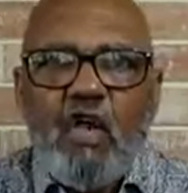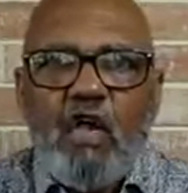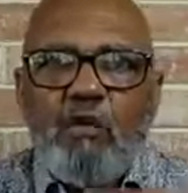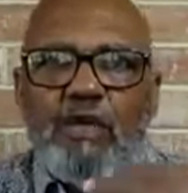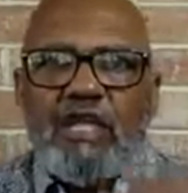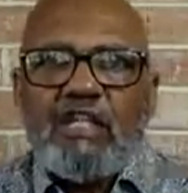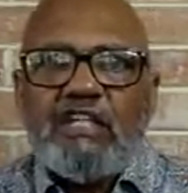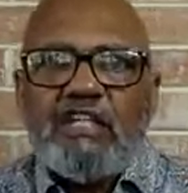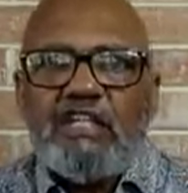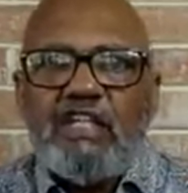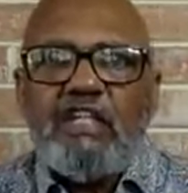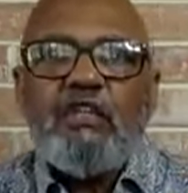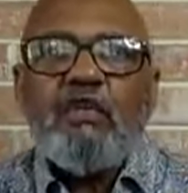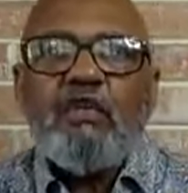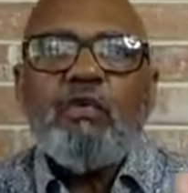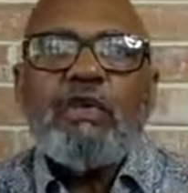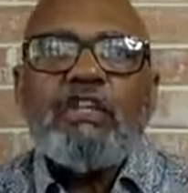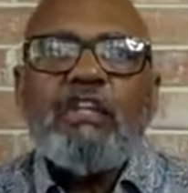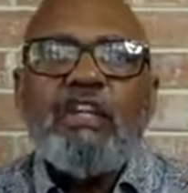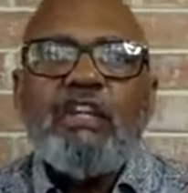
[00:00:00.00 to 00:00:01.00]
We
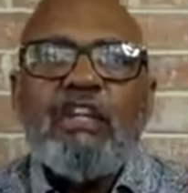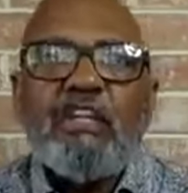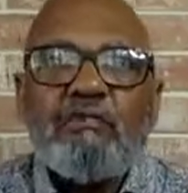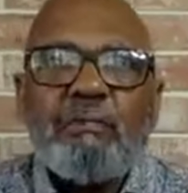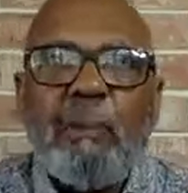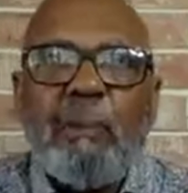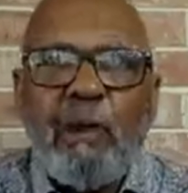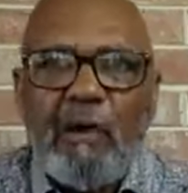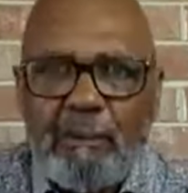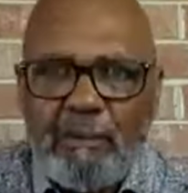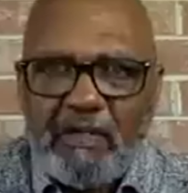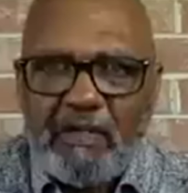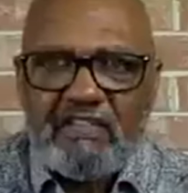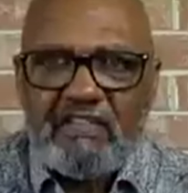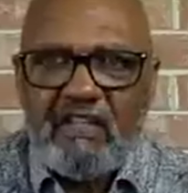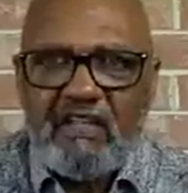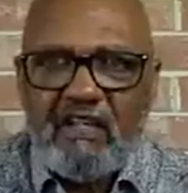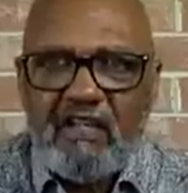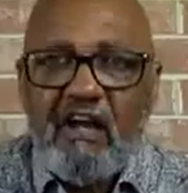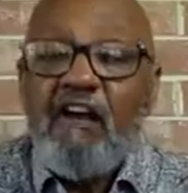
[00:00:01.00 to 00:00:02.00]
continue with his
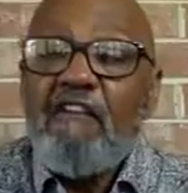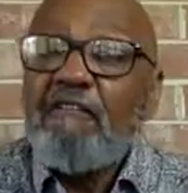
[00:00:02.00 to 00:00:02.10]
purpose